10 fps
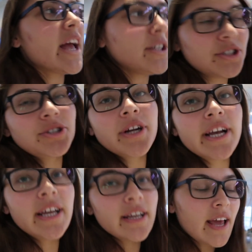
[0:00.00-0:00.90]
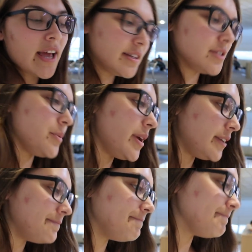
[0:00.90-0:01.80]
Catch the train, head to
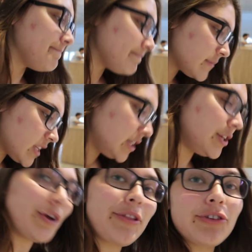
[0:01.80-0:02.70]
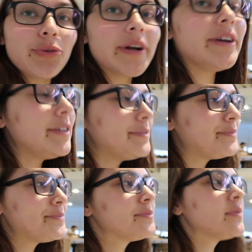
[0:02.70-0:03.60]
Sweden. You know the drill.
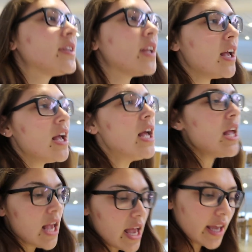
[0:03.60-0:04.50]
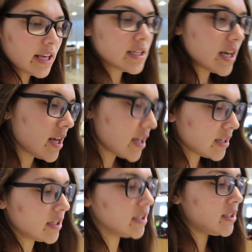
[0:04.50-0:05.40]
And uh,
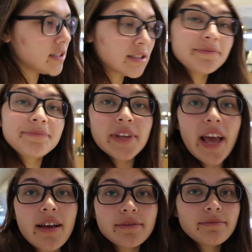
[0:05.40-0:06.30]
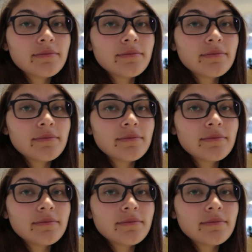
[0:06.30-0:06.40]
yeah.